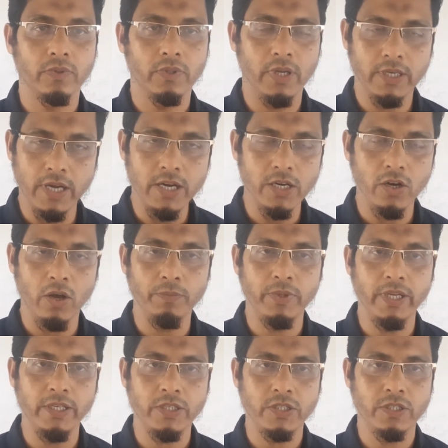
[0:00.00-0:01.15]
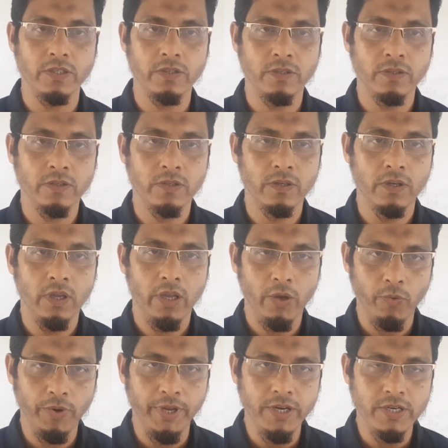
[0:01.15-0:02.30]
The title of this
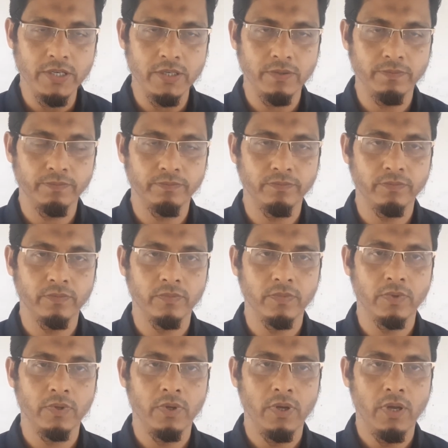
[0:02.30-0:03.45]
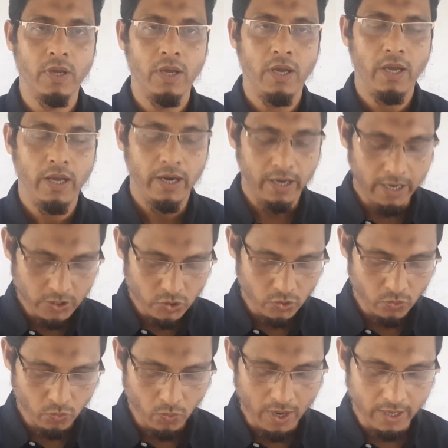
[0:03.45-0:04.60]
unit,
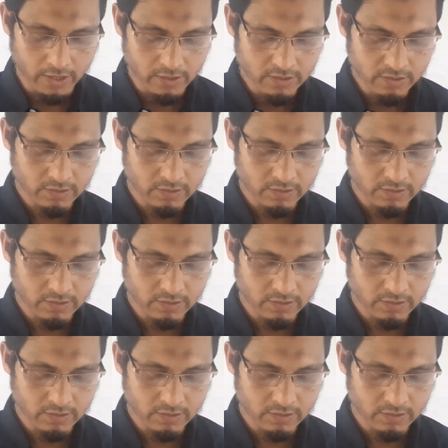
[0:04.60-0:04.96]
Lesson 1,